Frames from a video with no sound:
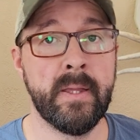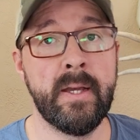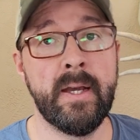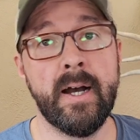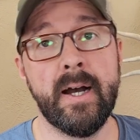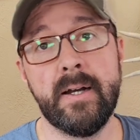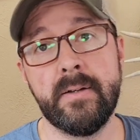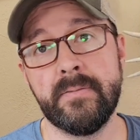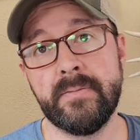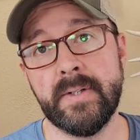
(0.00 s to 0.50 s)

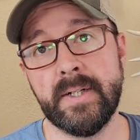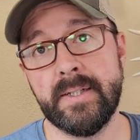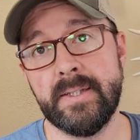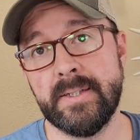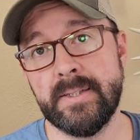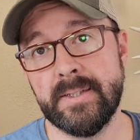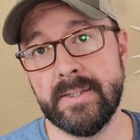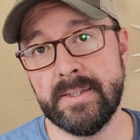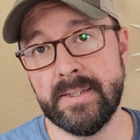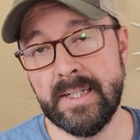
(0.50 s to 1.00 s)
I find
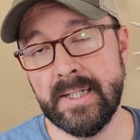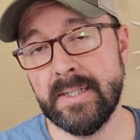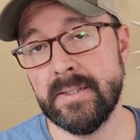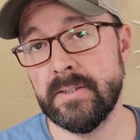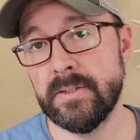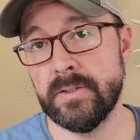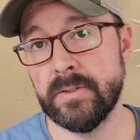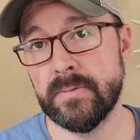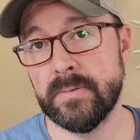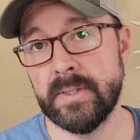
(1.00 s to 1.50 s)
that the
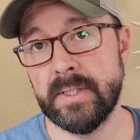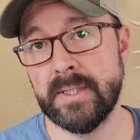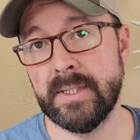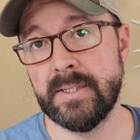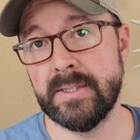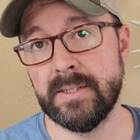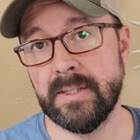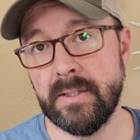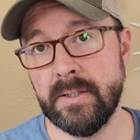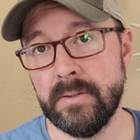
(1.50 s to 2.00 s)
Texas rig
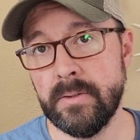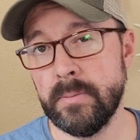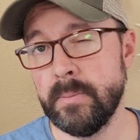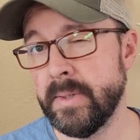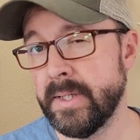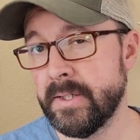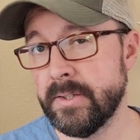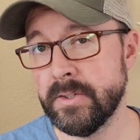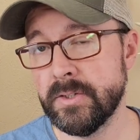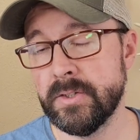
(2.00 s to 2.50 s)
is a little
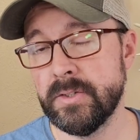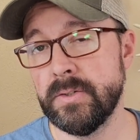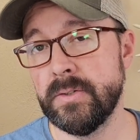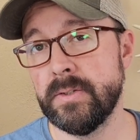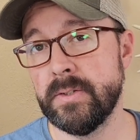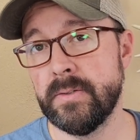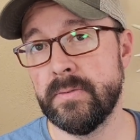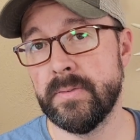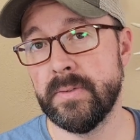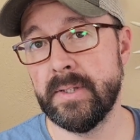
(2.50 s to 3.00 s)
better
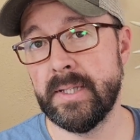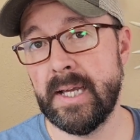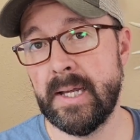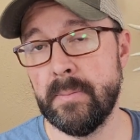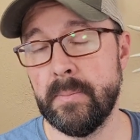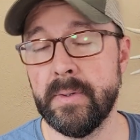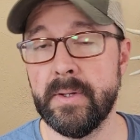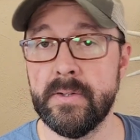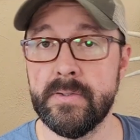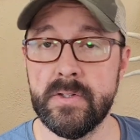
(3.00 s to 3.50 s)
suited for
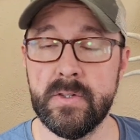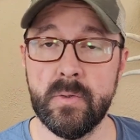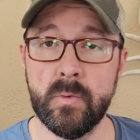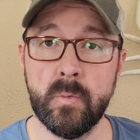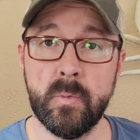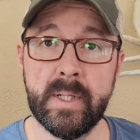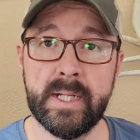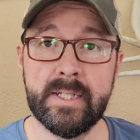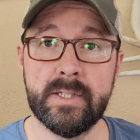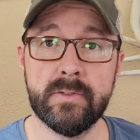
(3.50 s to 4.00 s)
that because the
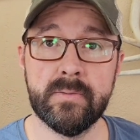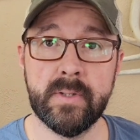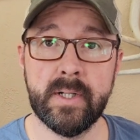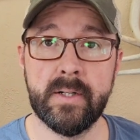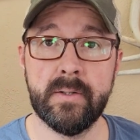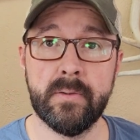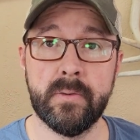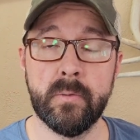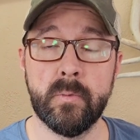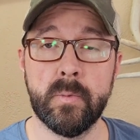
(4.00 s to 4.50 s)
weight's right
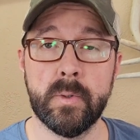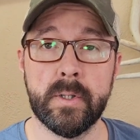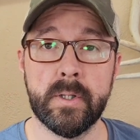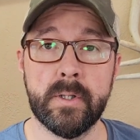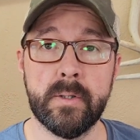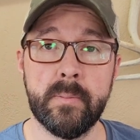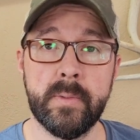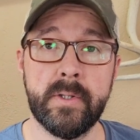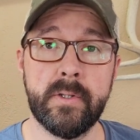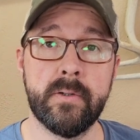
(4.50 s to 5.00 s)
on the
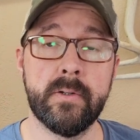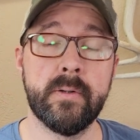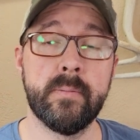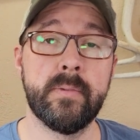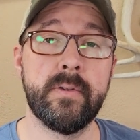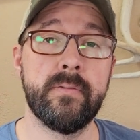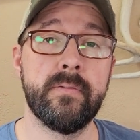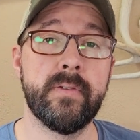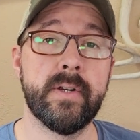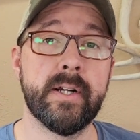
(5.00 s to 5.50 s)
worm and you can
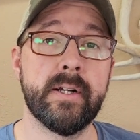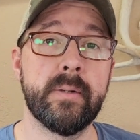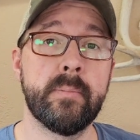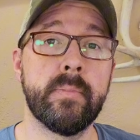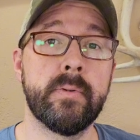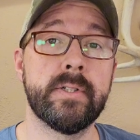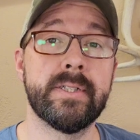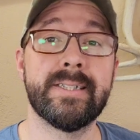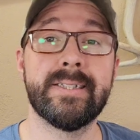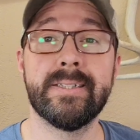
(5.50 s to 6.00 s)
be very
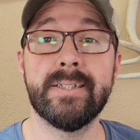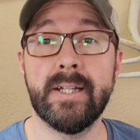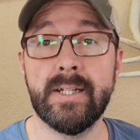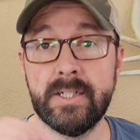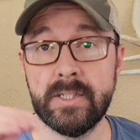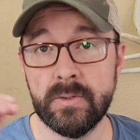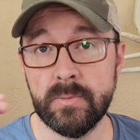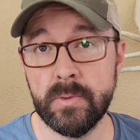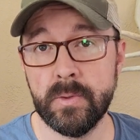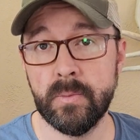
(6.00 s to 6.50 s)

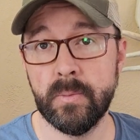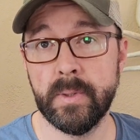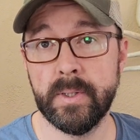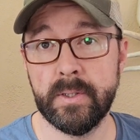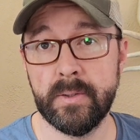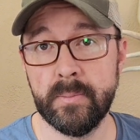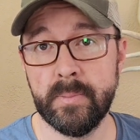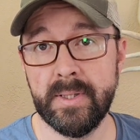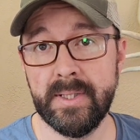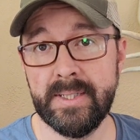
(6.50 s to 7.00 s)
precise with where
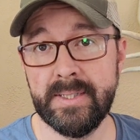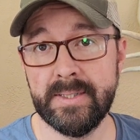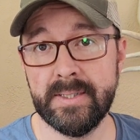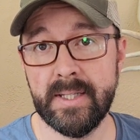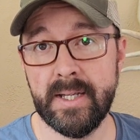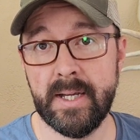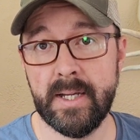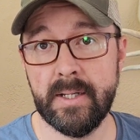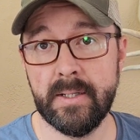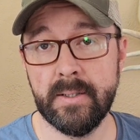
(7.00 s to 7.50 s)
you place
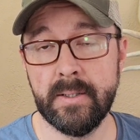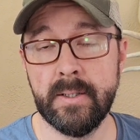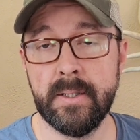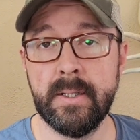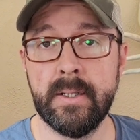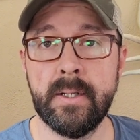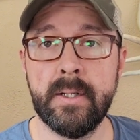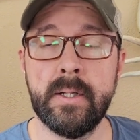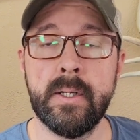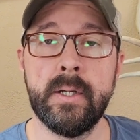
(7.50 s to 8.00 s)
that.
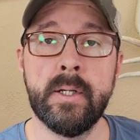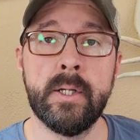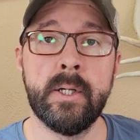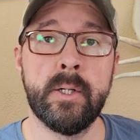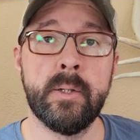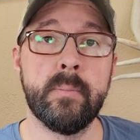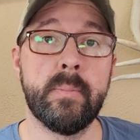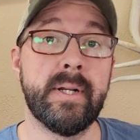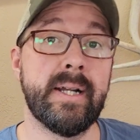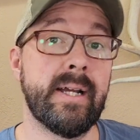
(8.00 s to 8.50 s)

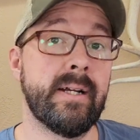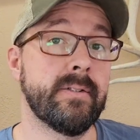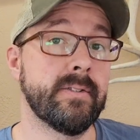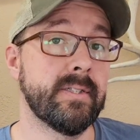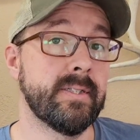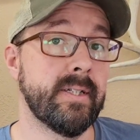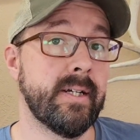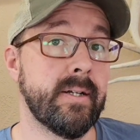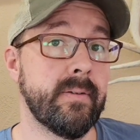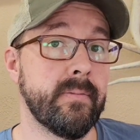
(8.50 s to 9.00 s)
But
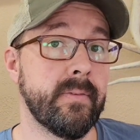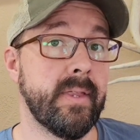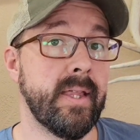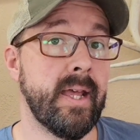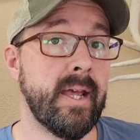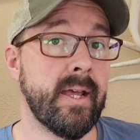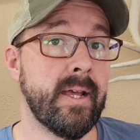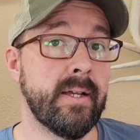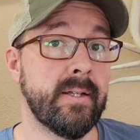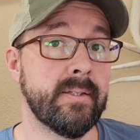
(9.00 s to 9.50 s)
outside of
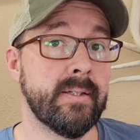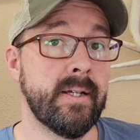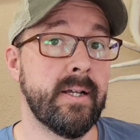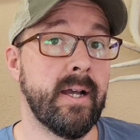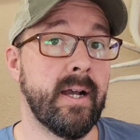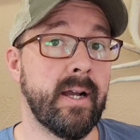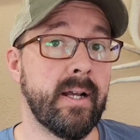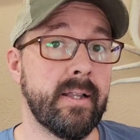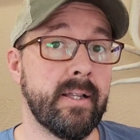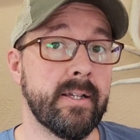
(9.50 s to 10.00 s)
that,
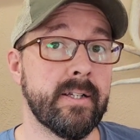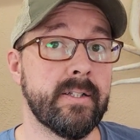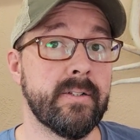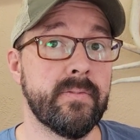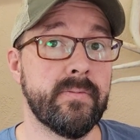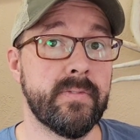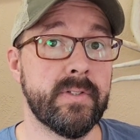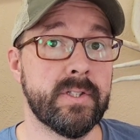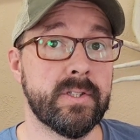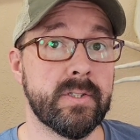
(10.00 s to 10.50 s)
I like to
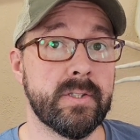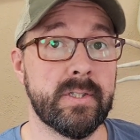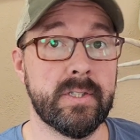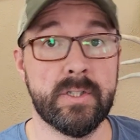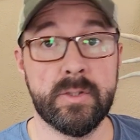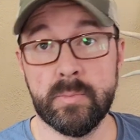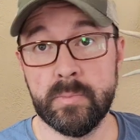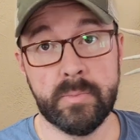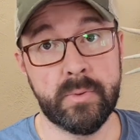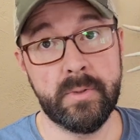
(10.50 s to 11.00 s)
fish
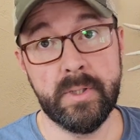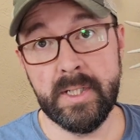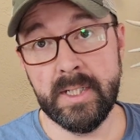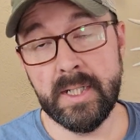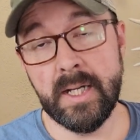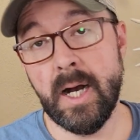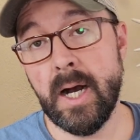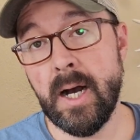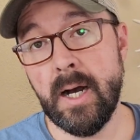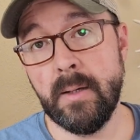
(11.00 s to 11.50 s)
this pretty
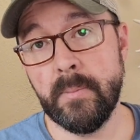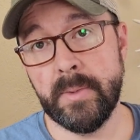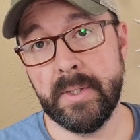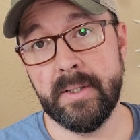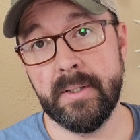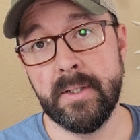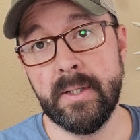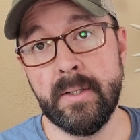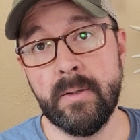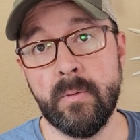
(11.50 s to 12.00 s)

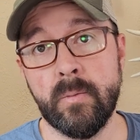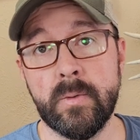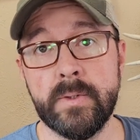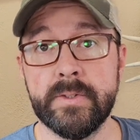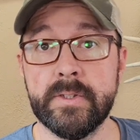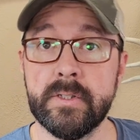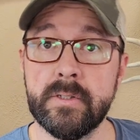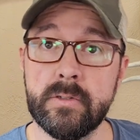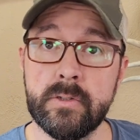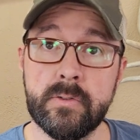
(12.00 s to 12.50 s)
common.
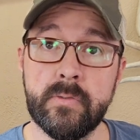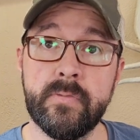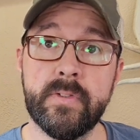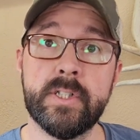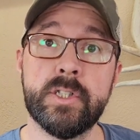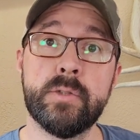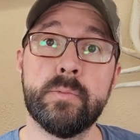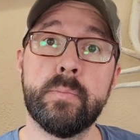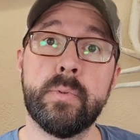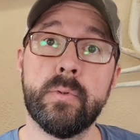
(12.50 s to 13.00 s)
Once those
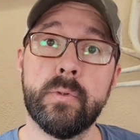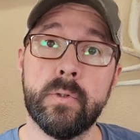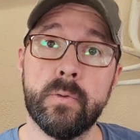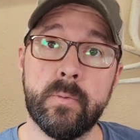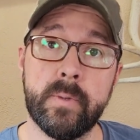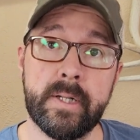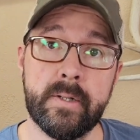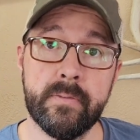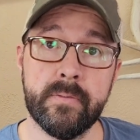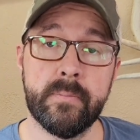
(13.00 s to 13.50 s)
fish pull
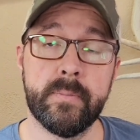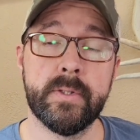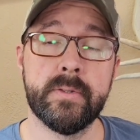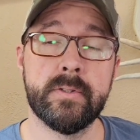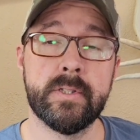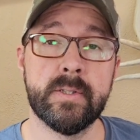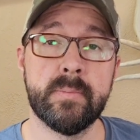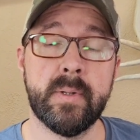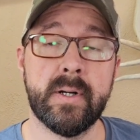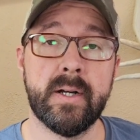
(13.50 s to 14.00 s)
away from
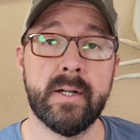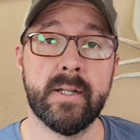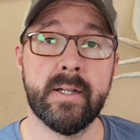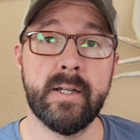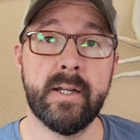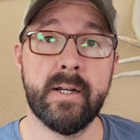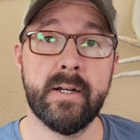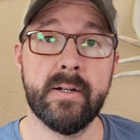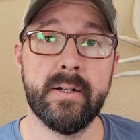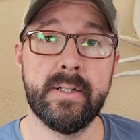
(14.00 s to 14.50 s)
those spawning
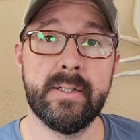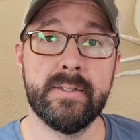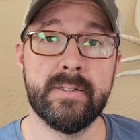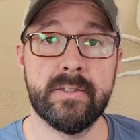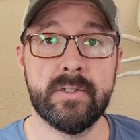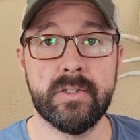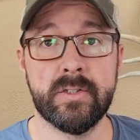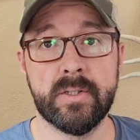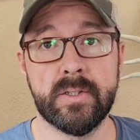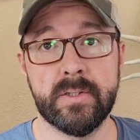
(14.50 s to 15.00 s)
areas
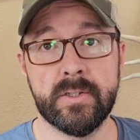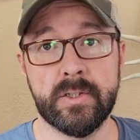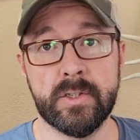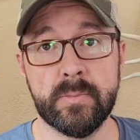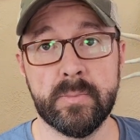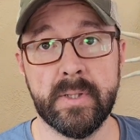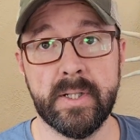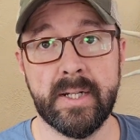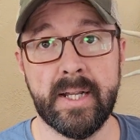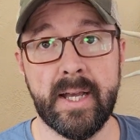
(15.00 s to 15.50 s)
and start to
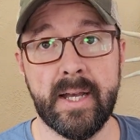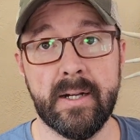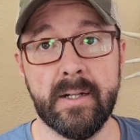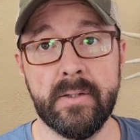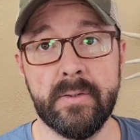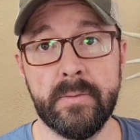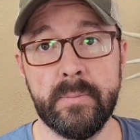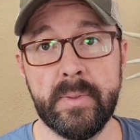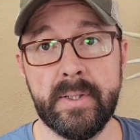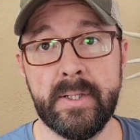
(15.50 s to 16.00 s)
spread out a
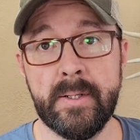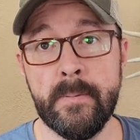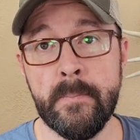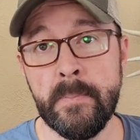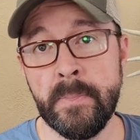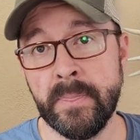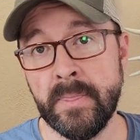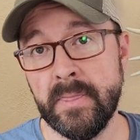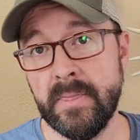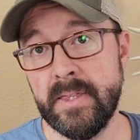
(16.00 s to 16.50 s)
little bit,
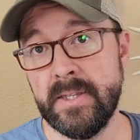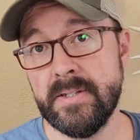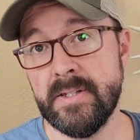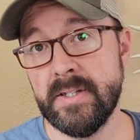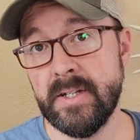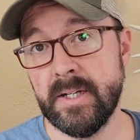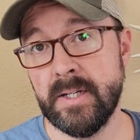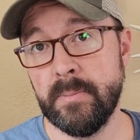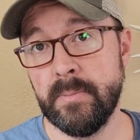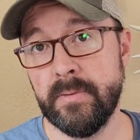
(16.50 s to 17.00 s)
this
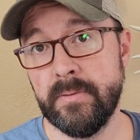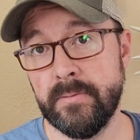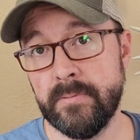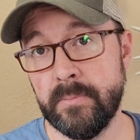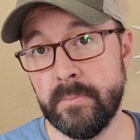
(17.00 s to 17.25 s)
type of